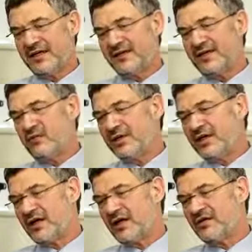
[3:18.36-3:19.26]
And then when
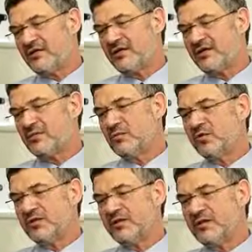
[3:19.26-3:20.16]
the eye
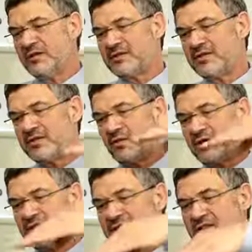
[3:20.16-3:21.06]
moves a little bit, it's
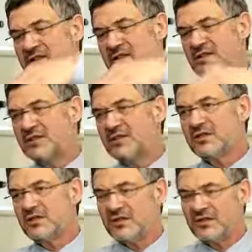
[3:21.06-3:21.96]
quite easy
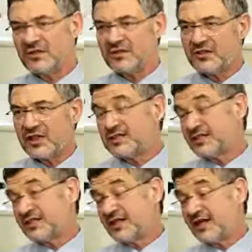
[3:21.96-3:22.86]
to insert
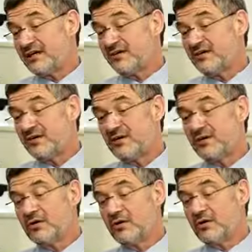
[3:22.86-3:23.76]
either the knife
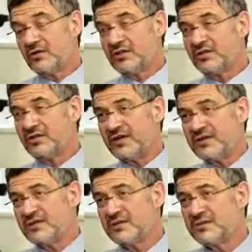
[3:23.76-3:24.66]
or the device.